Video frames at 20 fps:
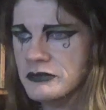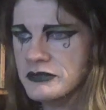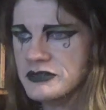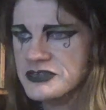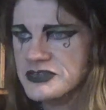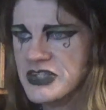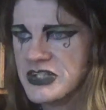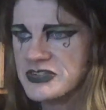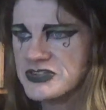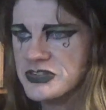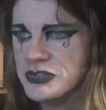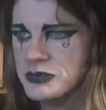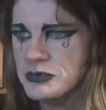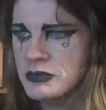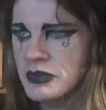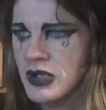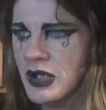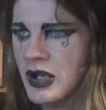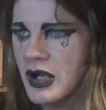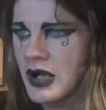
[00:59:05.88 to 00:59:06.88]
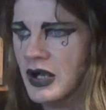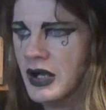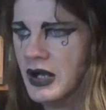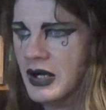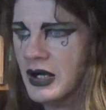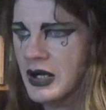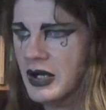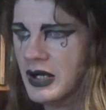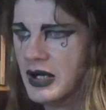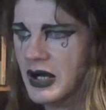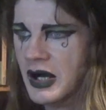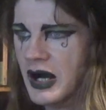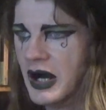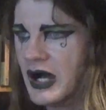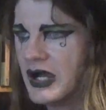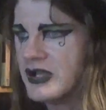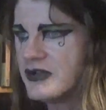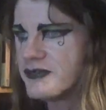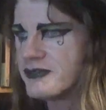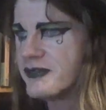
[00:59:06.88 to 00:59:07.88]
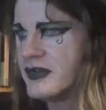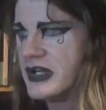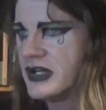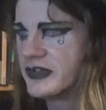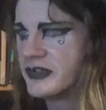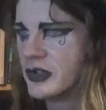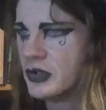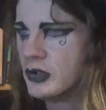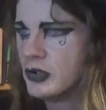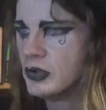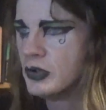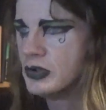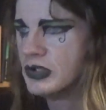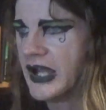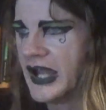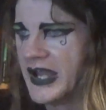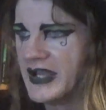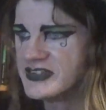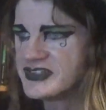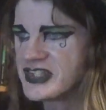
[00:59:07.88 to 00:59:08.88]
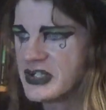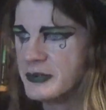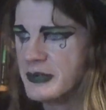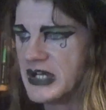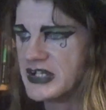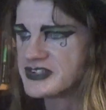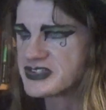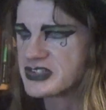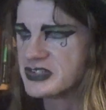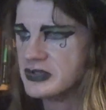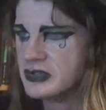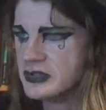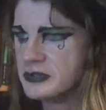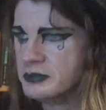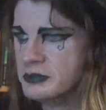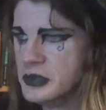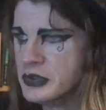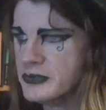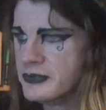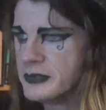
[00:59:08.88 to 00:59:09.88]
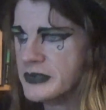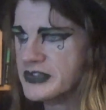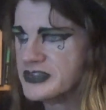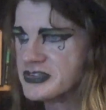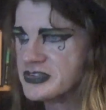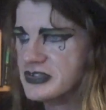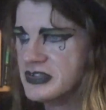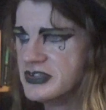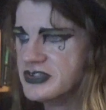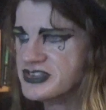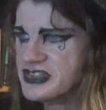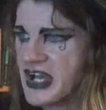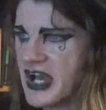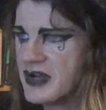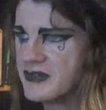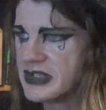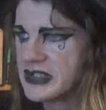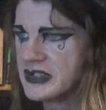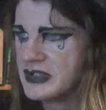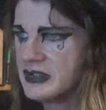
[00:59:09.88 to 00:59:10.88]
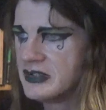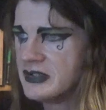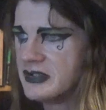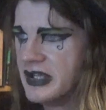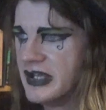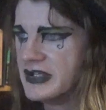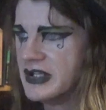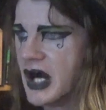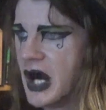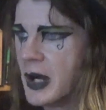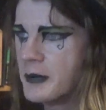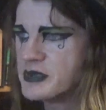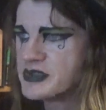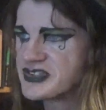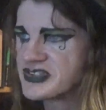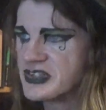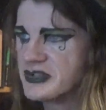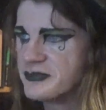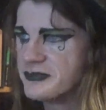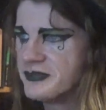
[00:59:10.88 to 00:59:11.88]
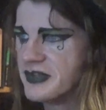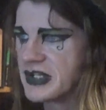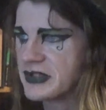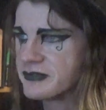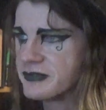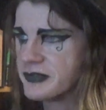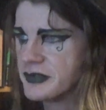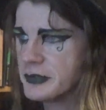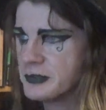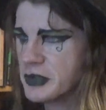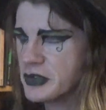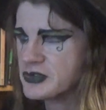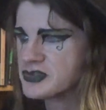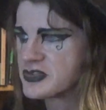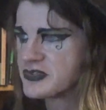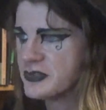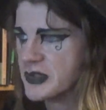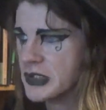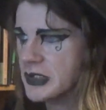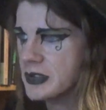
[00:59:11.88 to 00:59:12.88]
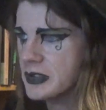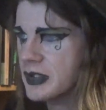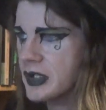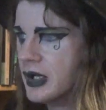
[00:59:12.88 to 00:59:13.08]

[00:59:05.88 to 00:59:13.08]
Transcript: Take two. I have found the whole anti-masculine movement is having an opposite effect for the most part.